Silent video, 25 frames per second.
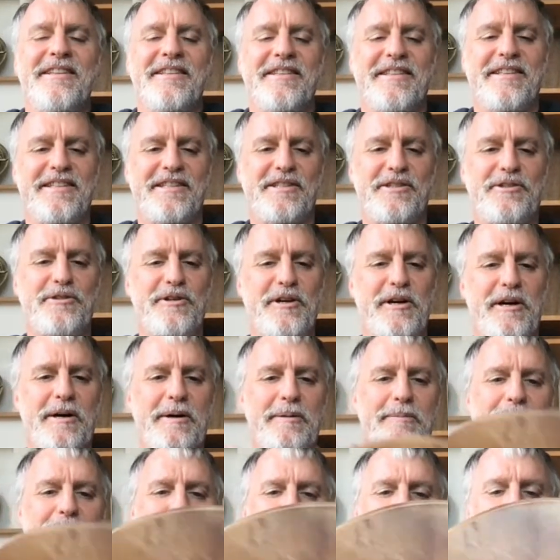This
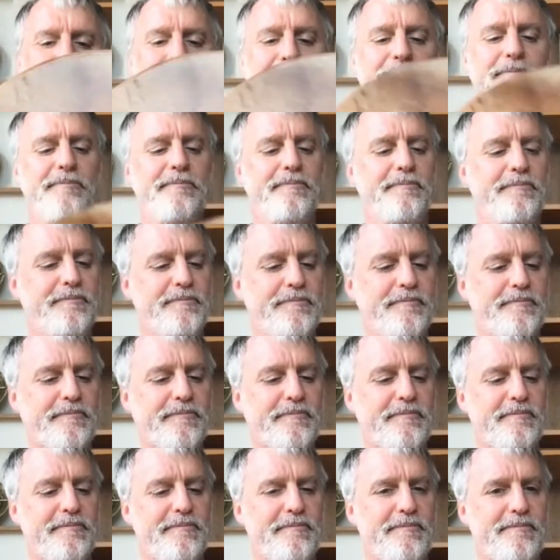drum
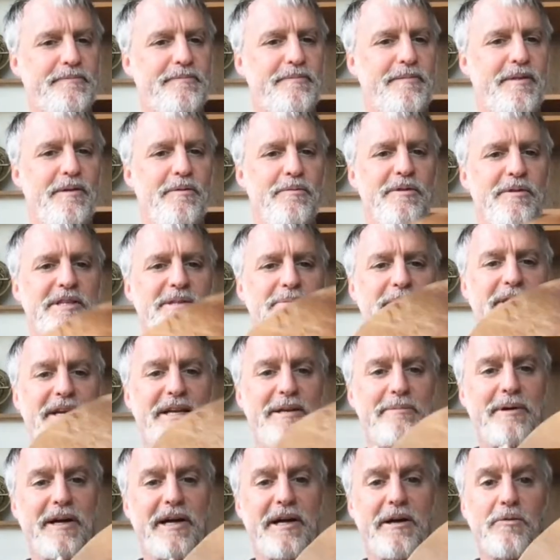was
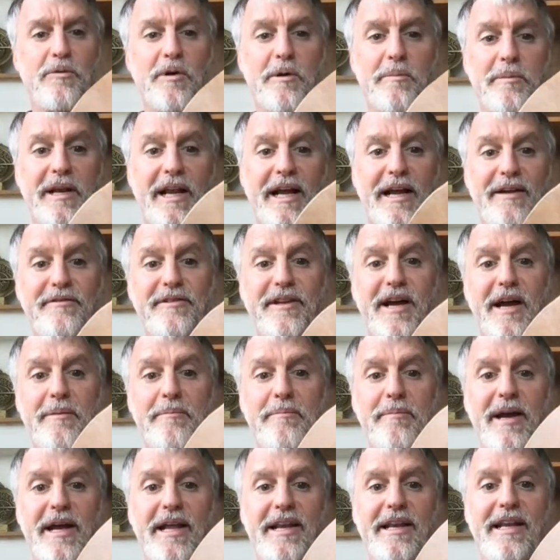made by a woman I have
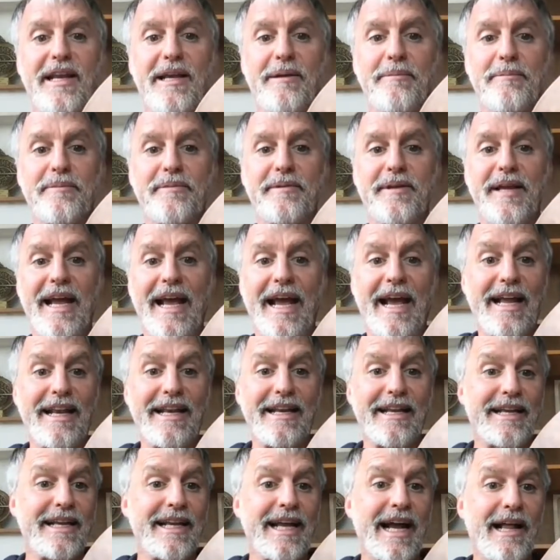not met named
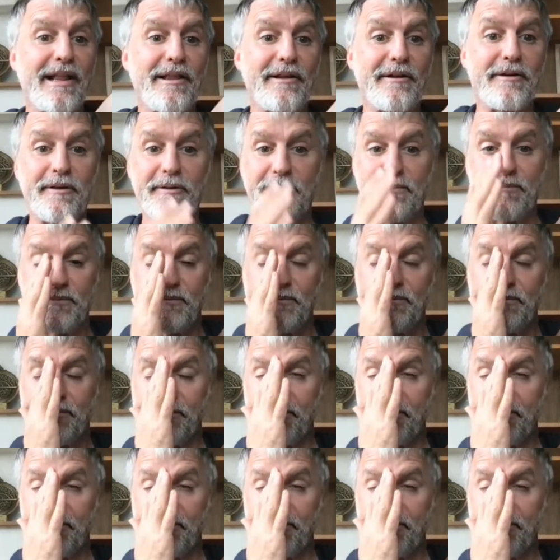Ann Keller.